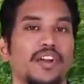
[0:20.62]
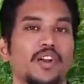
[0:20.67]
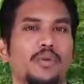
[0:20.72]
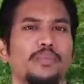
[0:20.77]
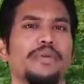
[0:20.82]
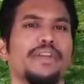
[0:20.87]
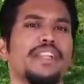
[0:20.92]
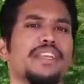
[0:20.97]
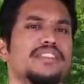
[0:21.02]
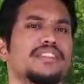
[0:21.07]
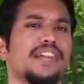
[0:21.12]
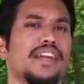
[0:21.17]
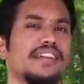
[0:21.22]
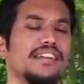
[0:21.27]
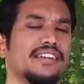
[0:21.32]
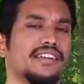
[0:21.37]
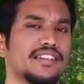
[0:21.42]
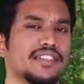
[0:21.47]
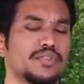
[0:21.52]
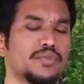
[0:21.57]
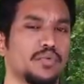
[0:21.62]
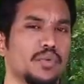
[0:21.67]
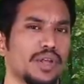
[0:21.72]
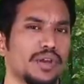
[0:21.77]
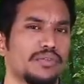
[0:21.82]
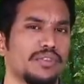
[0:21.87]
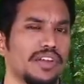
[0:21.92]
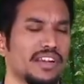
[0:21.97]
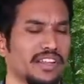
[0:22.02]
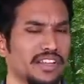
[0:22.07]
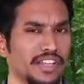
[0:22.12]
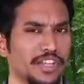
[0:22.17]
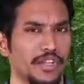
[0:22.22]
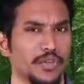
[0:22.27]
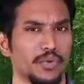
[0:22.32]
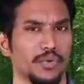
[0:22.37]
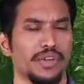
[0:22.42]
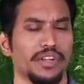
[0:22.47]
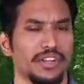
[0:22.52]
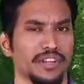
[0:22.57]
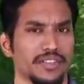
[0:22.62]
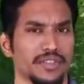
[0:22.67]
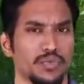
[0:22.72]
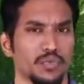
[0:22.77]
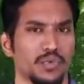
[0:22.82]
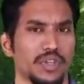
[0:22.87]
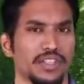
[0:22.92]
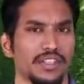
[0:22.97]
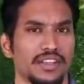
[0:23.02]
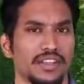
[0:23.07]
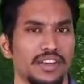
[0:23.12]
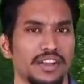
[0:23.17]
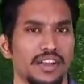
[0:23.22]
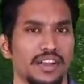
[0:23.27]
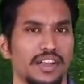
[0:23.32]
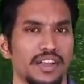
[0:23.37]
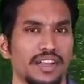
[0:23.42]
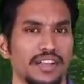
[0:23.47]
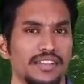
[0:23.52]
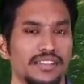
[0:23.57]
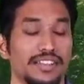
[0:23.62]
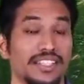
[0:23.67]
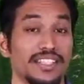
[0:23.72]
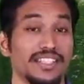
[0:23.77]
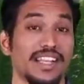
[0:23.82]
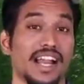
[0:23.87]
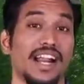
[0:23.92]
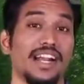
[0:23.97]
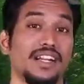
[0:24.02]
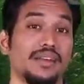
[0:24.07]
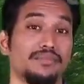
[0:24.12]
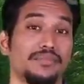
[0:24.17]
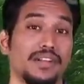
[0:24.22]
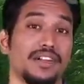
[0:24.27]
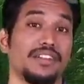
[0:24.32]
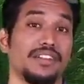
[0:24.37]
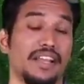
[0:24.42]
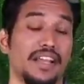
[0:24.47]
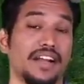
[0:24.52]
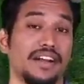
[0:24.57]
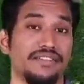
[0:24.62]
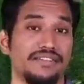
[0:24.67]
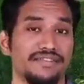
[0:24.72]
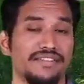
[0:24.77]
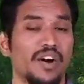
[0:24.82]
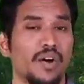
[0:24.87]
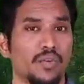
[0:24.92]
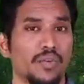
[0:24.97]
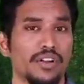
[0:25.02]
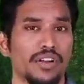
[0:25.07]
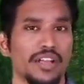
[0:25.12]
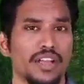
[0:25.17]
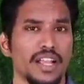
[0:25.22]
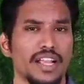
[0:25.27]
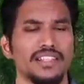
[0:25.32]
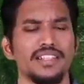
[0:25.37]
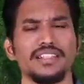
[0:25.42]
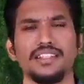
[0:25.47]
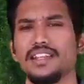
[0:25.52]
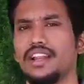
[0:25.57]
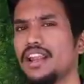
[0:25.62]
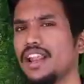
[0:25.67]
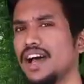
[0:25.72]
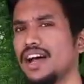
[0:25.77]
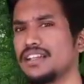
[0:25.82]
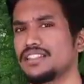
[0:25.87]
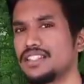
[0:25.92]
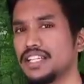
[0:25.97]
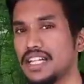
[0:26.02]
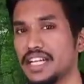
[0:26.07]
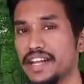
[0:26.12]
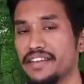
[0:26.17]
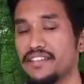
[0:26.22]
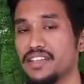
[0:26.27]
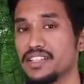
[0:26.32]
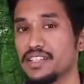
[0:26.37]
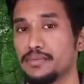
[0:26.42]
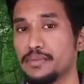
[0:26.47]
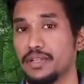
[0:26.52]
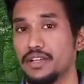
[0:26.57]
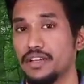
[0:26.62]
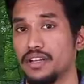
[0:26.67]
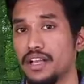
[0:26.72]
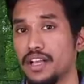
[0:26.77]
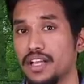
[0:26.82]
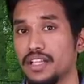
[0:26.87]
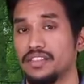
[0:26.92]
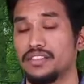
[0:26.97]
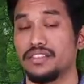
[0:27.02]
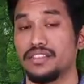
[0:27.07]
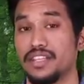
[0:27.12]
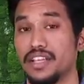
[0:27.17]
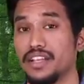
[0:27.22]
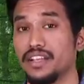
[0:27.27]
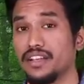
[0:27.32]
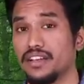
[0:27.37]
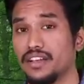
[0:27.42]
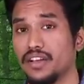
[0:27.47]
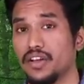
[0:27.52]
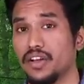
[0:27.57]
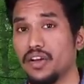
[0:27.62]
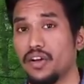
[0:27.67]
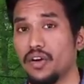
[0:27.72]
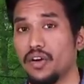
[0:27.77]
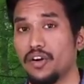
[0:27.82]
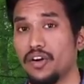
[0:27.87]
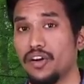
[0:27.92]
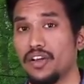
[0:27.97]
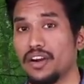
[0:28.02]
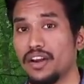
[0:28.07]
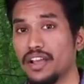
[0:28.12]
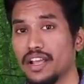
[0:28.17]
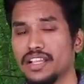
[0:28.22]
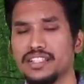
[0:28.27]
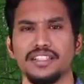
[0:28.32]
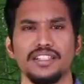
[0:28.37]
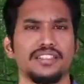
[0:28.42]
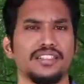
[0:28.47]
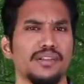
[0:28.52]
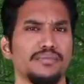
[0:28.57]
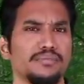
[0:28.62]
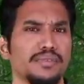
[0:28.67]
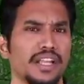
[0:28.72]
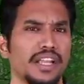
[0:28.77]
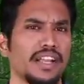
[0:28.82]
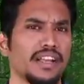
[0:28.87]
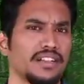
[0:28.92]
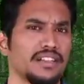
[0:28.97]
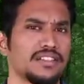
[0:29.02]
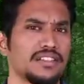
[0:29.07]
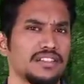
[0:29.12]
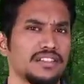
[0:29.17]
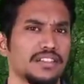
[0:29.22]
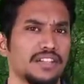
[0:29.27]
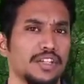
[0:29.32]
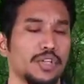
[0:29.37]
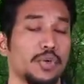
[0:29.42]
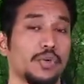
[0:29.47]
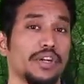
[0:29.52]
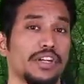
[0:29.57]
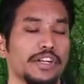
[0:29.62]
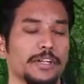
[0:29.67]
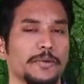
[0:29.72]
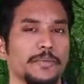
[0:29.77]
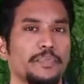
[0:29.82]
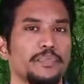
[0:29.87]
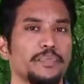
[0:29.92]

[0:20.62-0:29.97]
Now, many scientists were very curious whether this atom that they have found is it the last indivisible thing or is there something else to it?